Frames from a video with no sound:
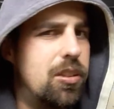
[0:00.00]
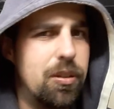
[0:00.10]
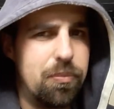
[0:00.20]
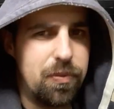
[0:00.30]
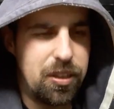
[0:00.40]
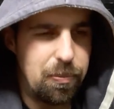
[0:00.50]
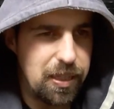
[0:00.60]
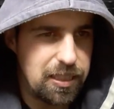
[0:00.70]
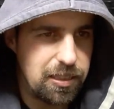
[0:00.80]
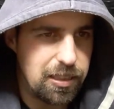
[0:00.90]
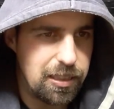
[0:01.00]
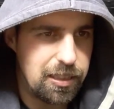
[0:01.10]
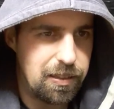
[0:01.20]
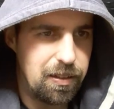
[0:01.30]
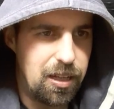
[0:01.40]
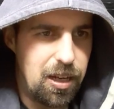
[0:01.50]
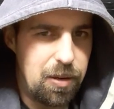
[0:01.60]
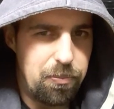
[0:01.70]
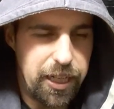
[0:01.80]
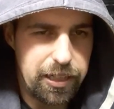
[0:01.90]
The best
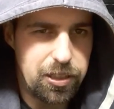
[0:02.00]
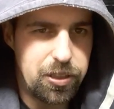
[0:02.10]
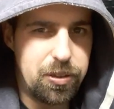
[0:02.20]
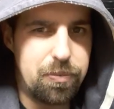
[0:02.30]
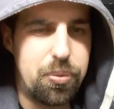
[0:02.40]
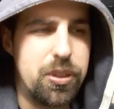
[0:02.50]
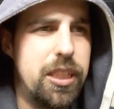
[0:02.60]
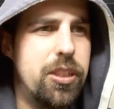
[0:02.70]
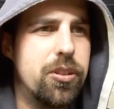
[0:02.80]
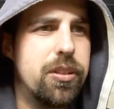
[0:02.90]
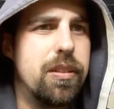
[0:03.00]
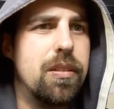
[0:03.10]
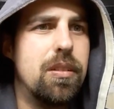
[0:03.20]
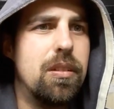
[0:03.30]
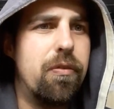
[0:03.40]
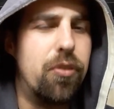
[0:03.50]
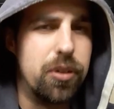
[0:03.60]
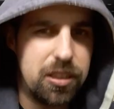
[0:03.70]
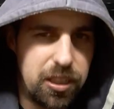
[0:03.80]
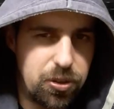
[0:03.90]
medical procedure for
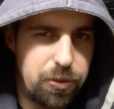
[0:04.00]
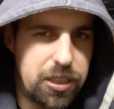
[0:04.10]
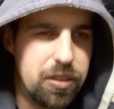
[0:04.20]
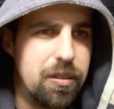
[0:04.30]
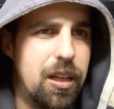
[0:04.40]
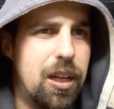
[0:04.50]
the situation,